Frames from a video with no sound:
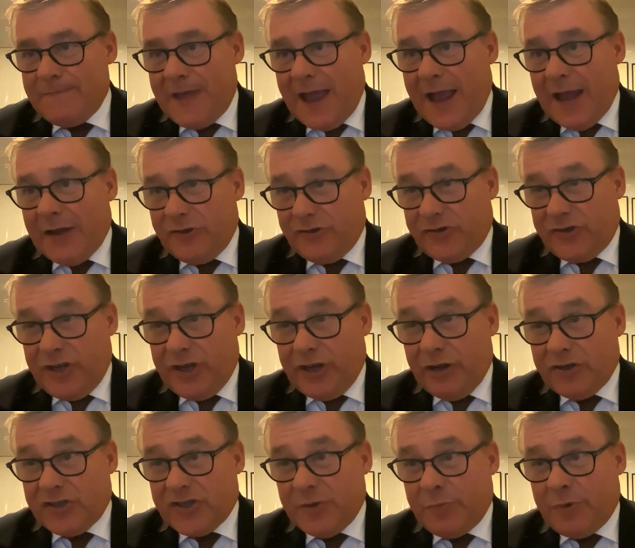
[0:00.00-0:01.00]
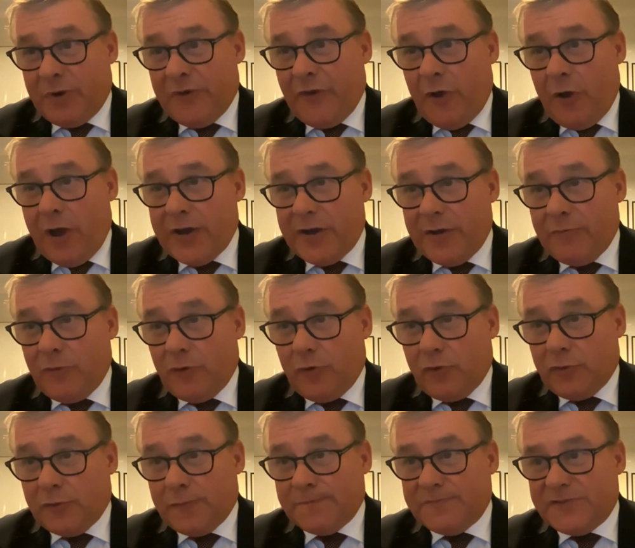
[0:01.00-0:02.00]
and, you know, to provide a
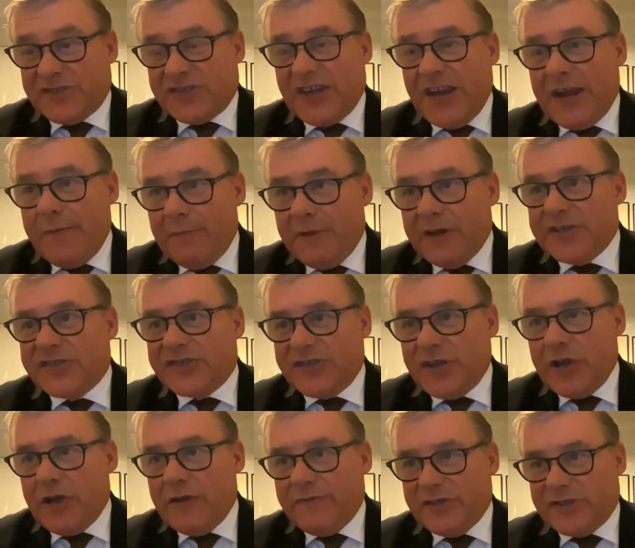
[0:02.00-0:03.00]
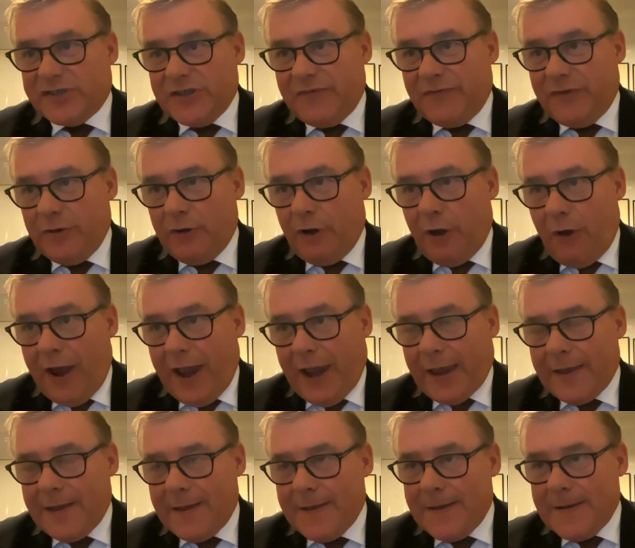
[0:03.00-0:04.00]
more seamless service, if you like,
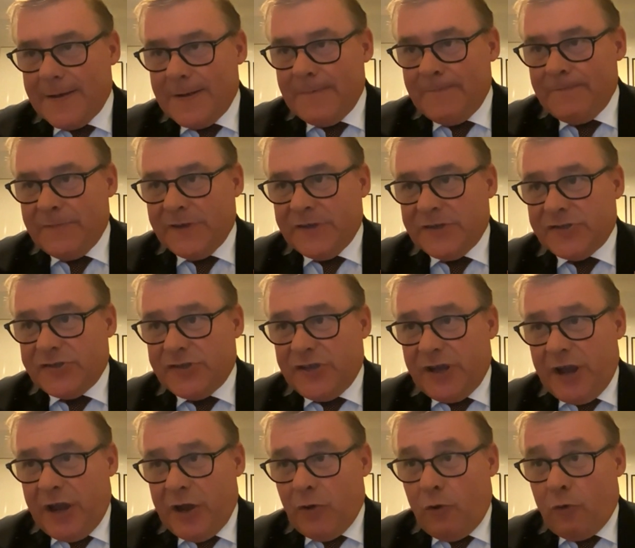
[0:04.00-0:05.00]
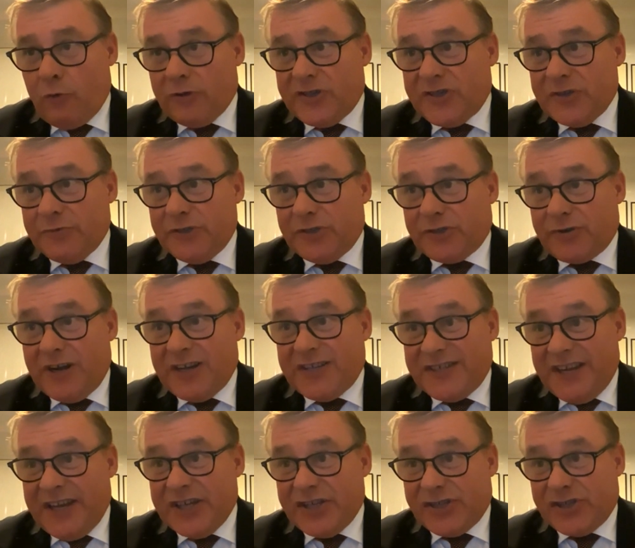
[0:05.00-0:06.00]
in order to address
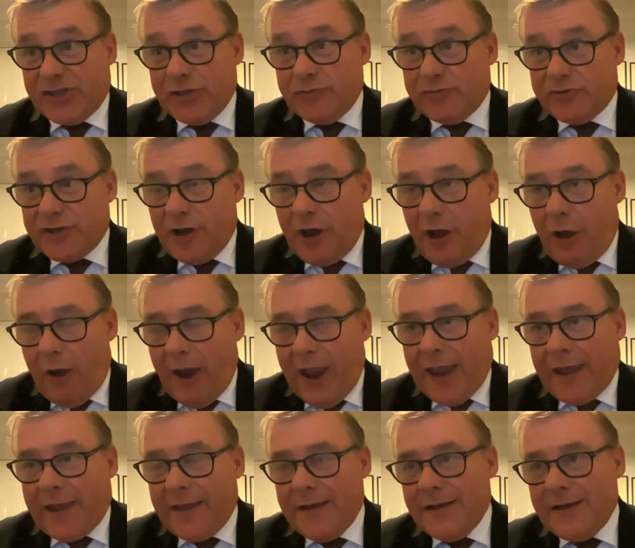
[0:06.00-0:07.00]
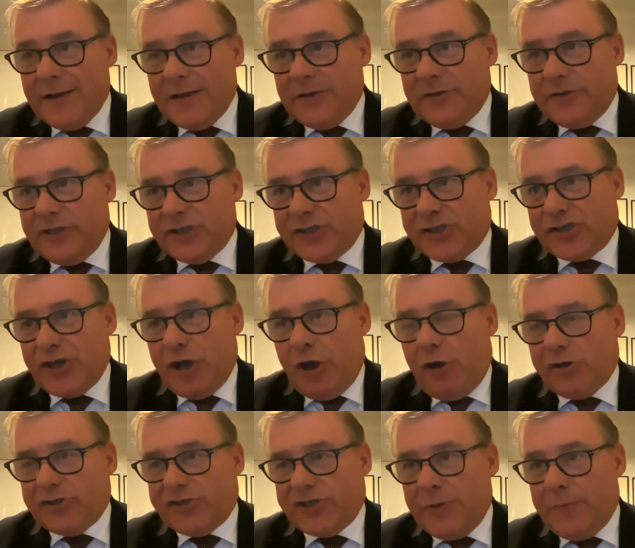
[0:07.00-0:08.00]
issues like
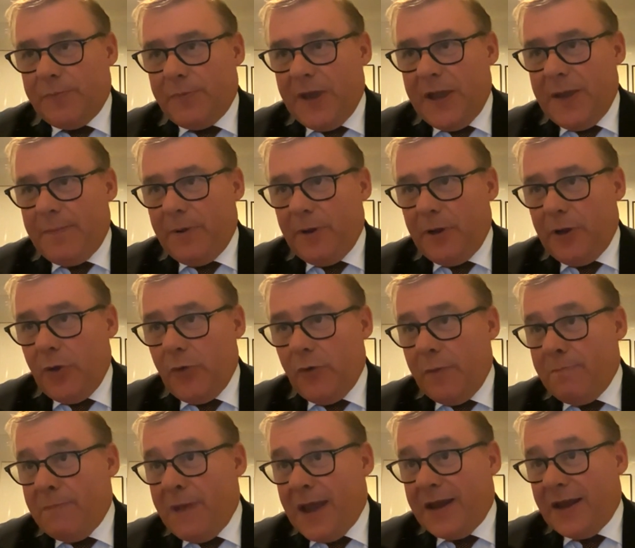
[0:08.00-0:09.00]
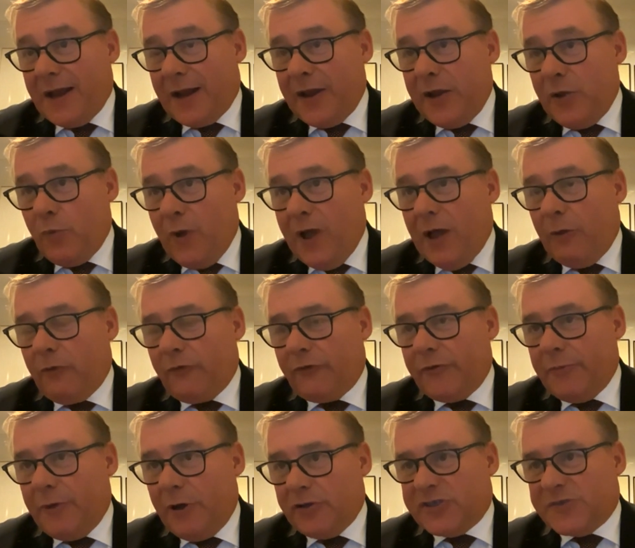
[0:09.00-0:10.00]
discharging people who are medically well
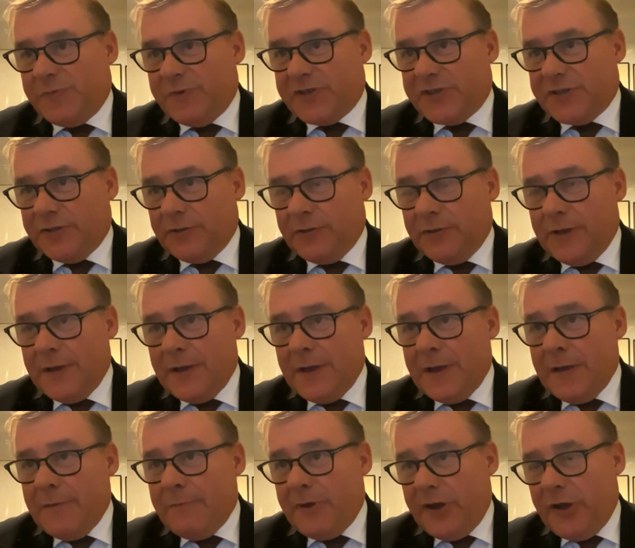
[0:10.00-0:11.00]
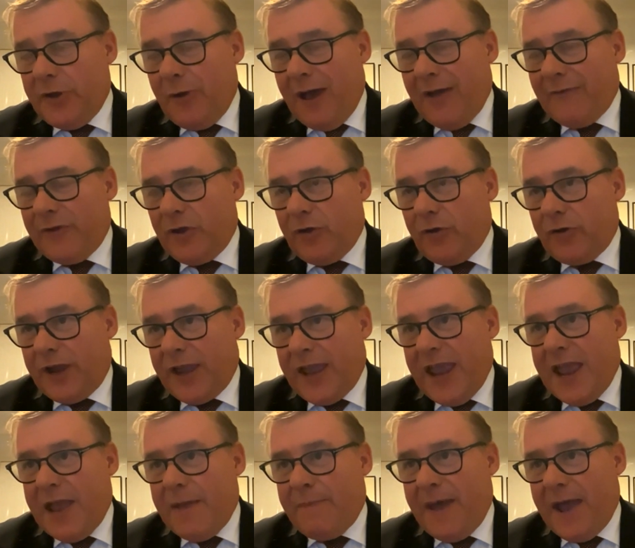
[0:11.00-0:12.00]
from hospital but who haven't got a
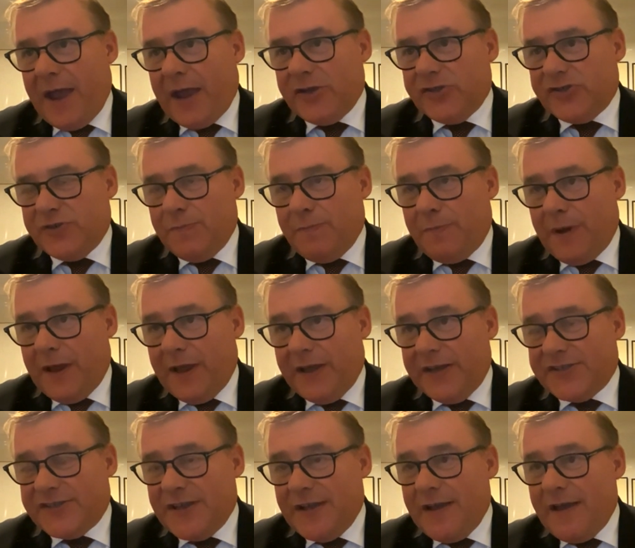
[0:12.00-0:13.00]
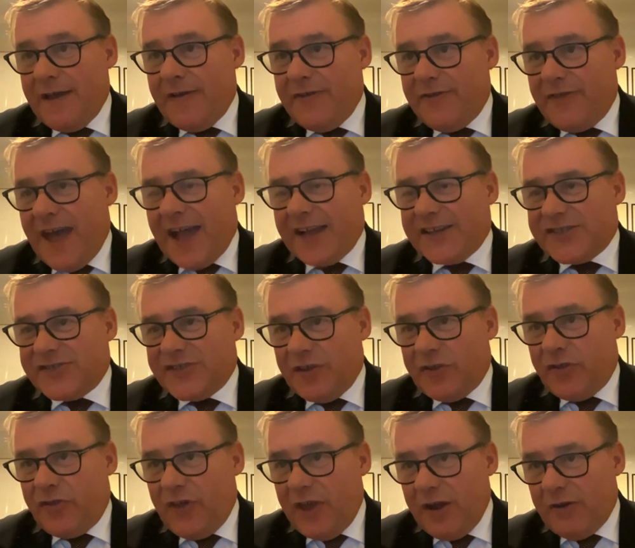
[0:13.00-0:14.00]
care package in place. That's the
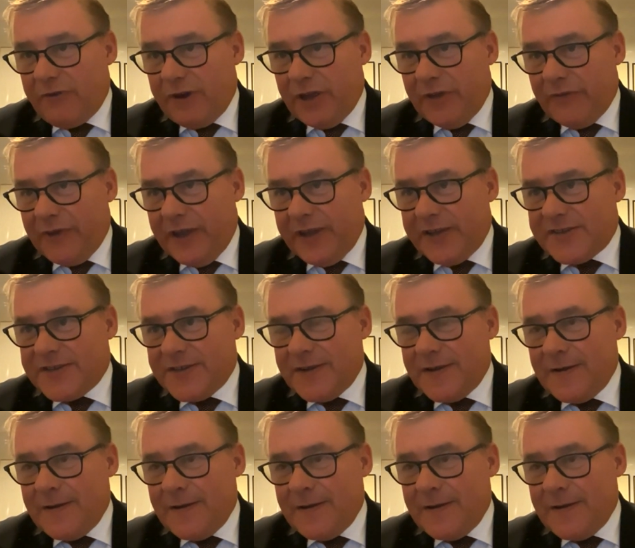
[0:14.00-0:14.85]
theory of it.